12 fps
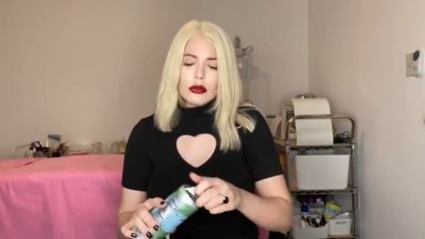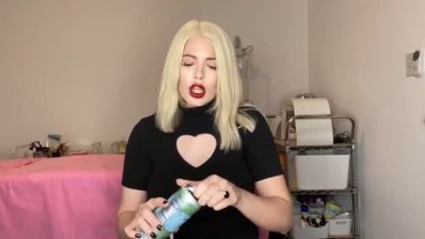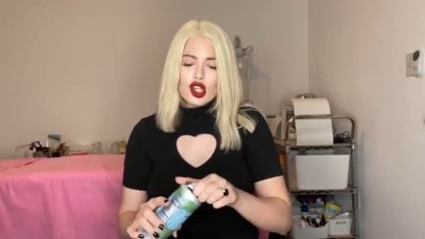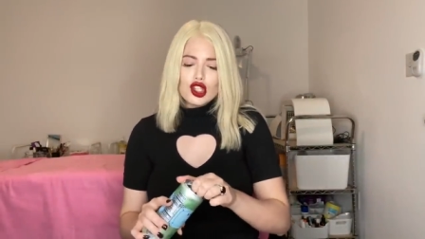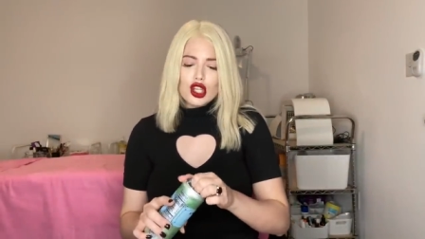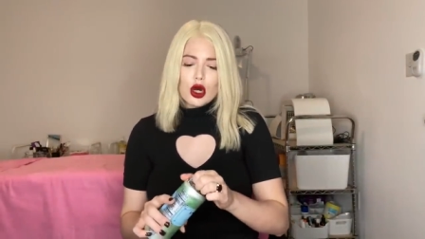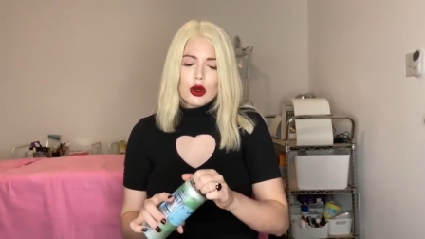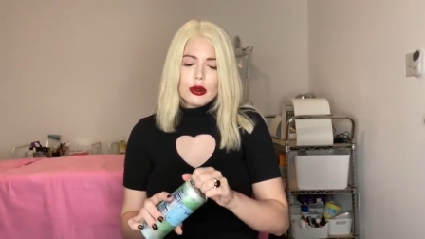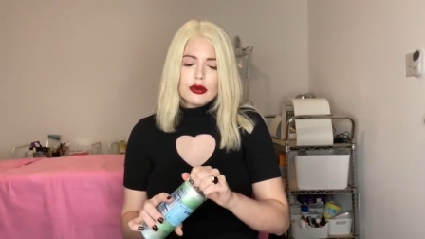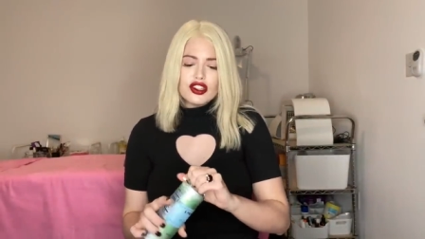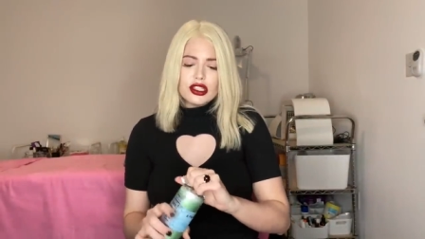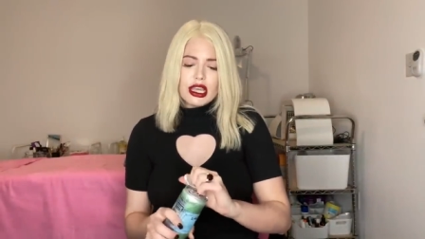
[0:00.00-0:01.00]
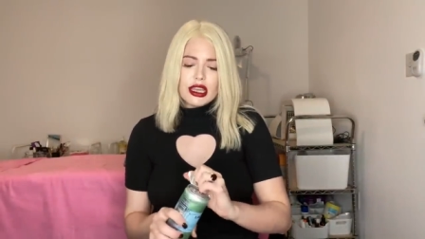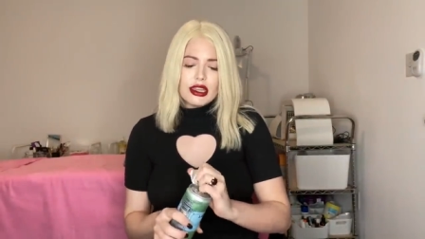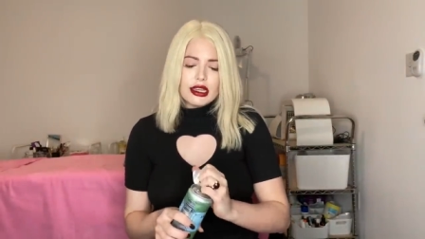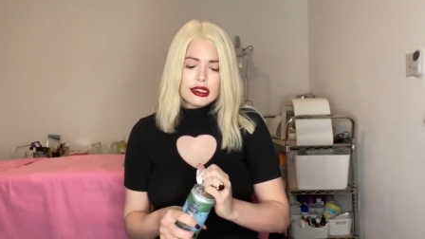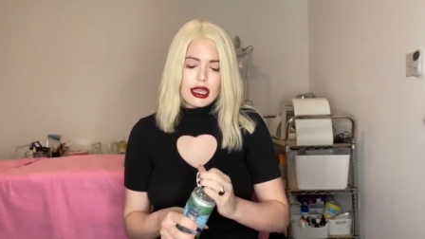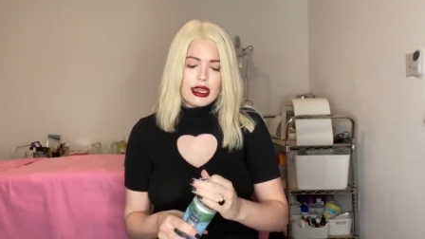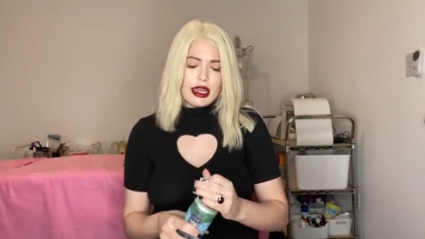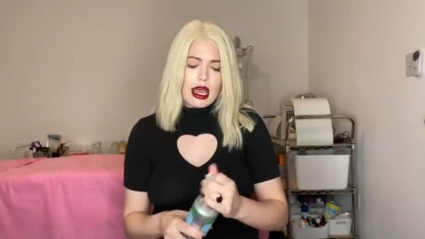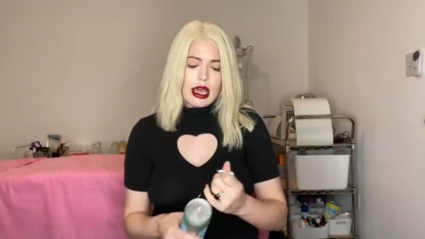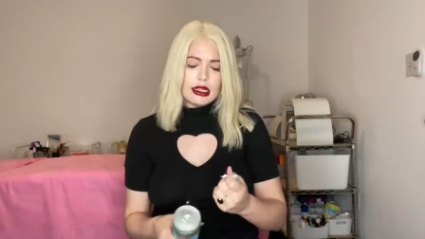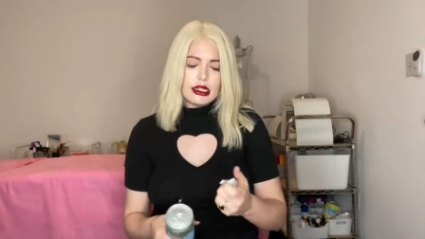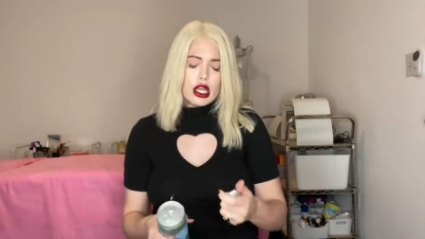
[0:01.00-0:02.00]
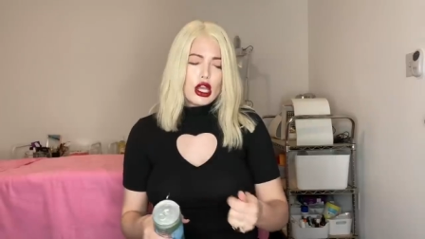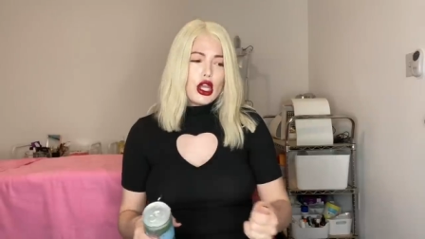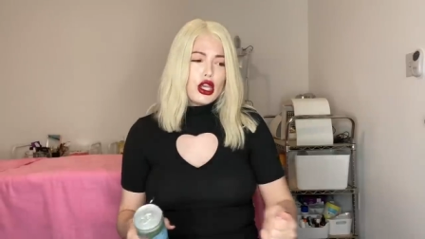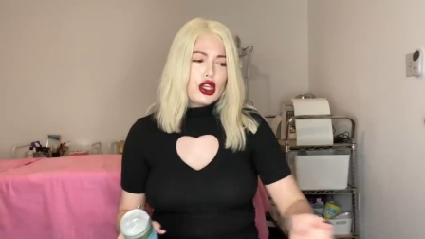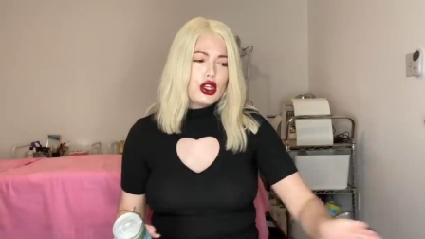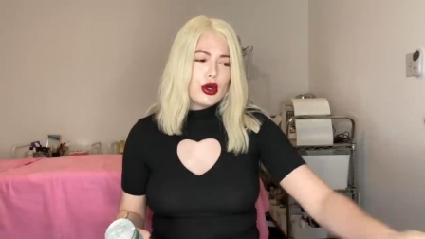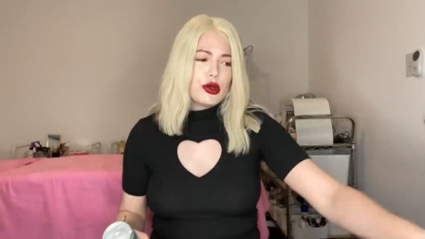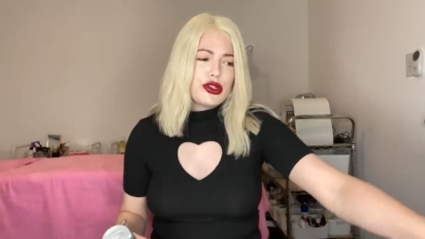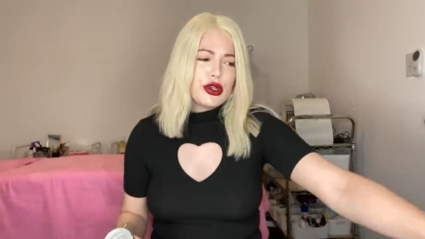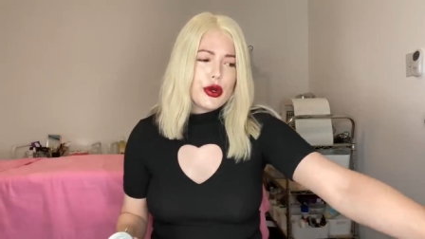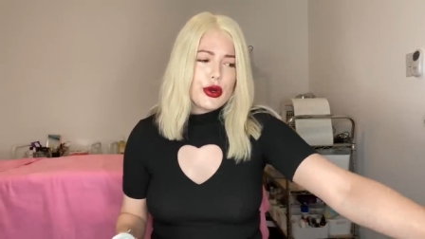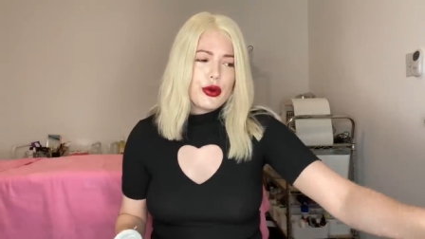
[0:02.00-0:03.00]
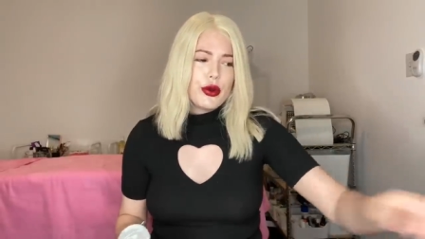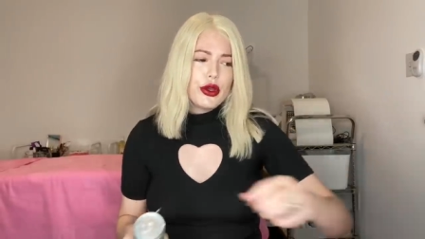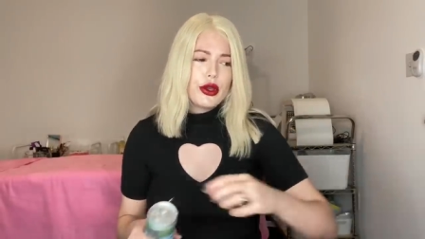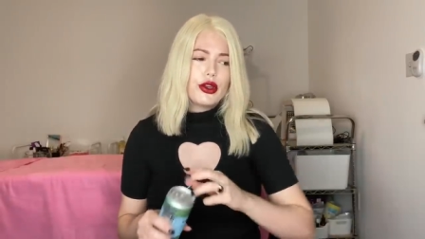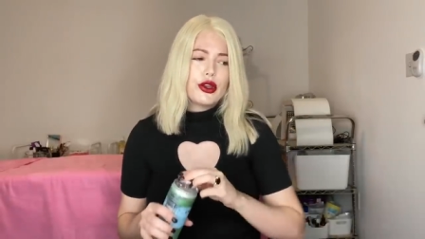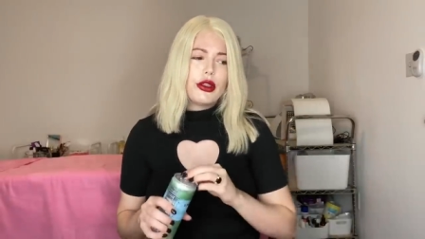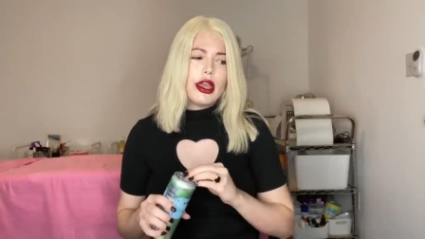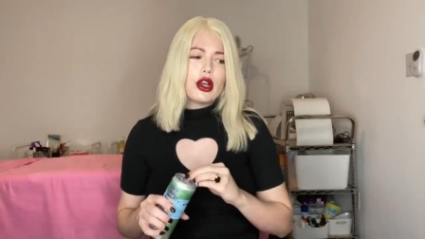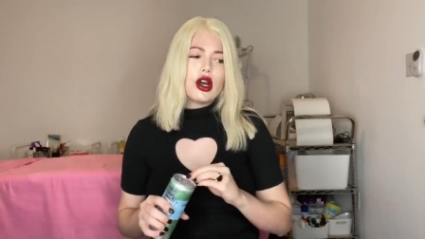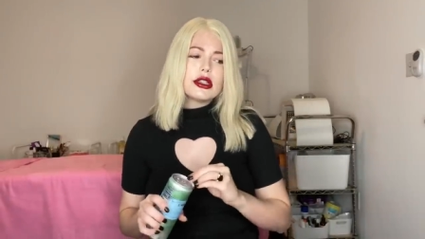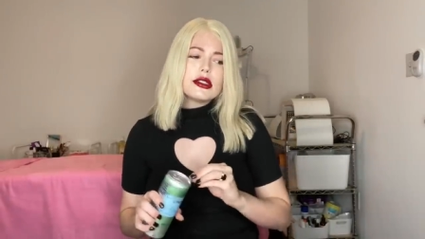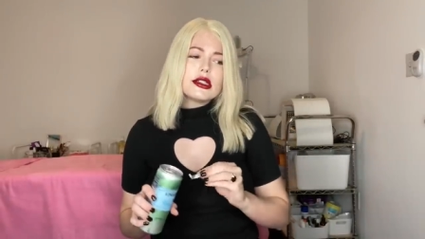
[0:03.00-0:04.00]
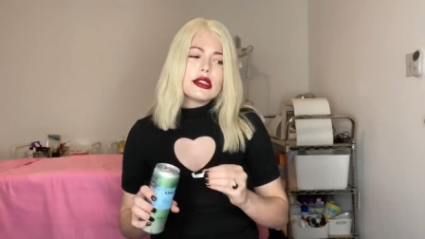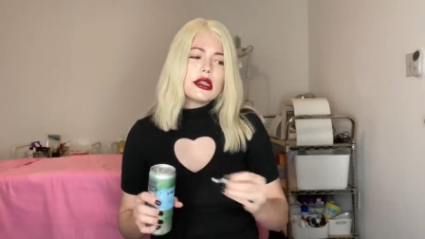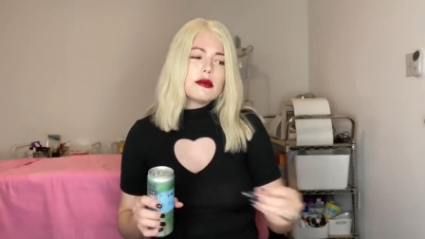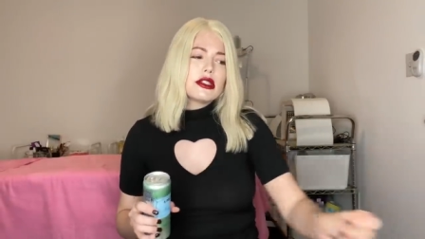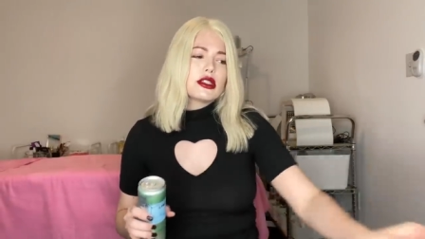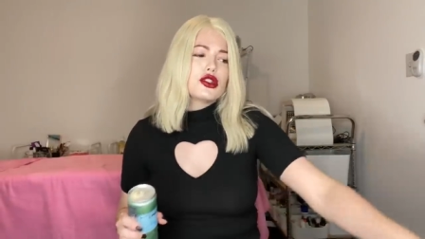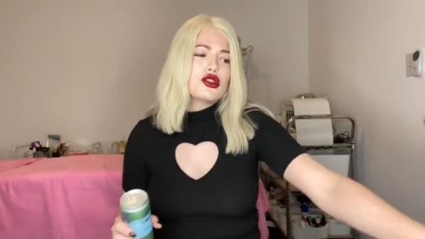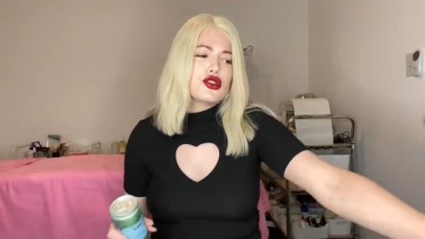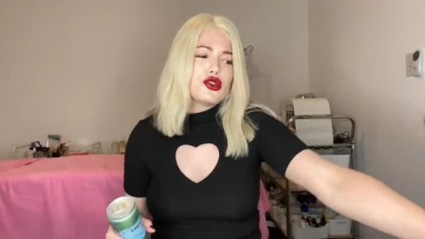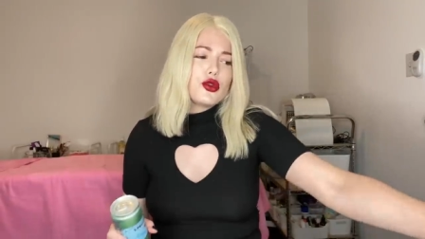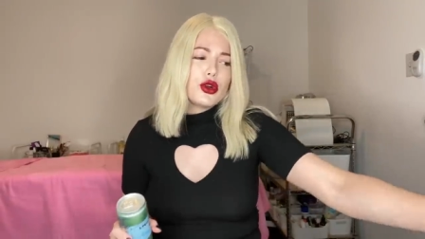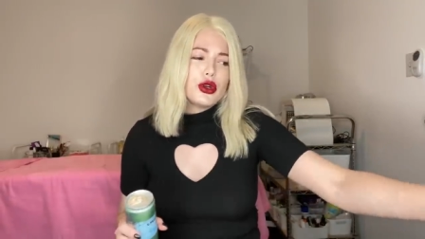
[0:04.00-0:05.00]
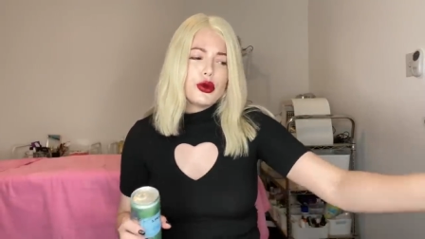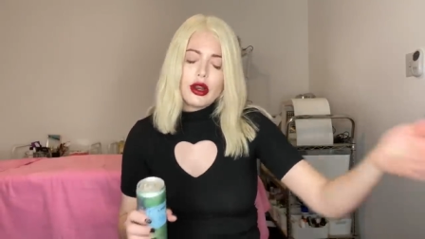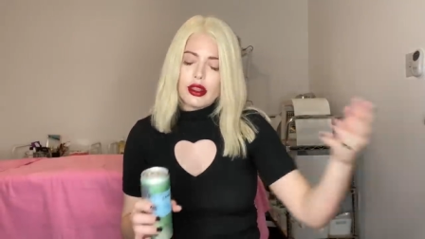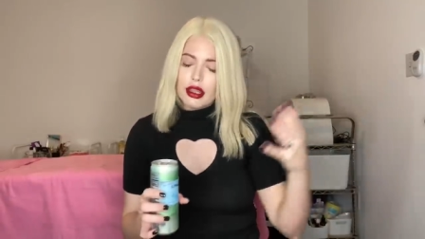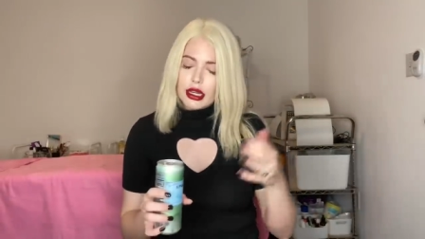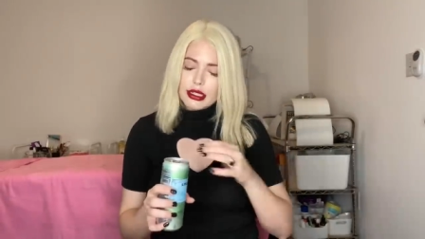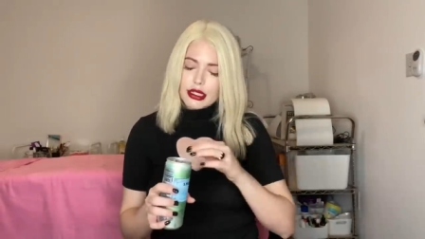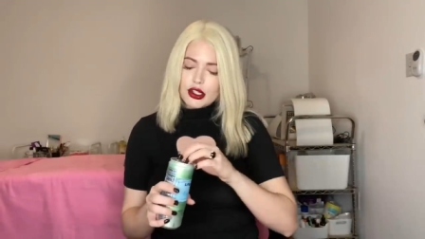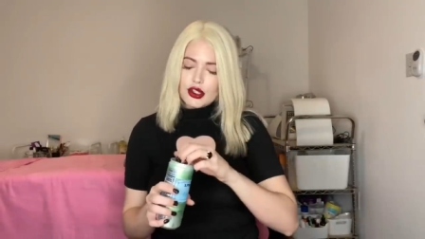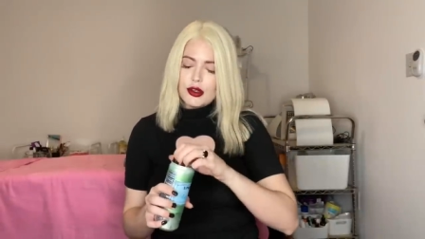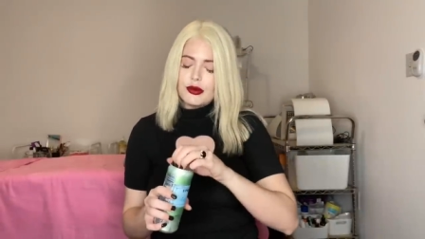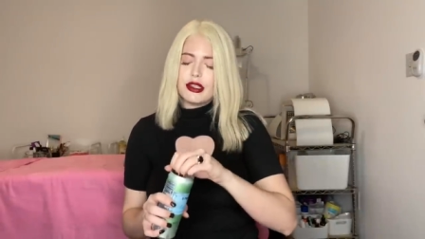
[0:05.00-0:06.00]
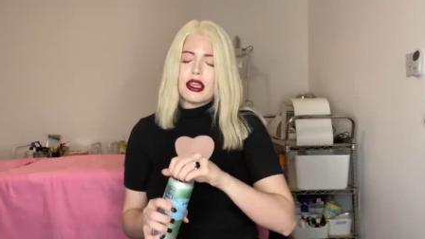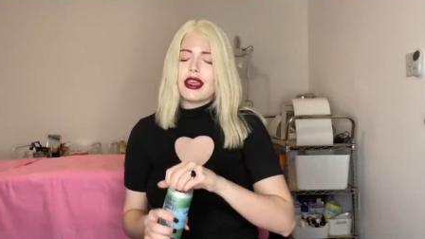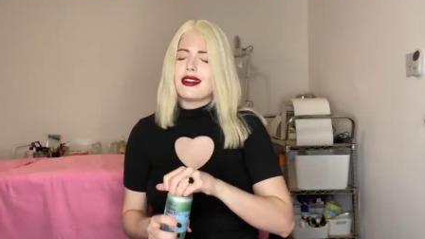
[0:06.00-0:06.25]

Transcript: So it was just like things like that you know, so you're like constantly misconstrued and things that you say.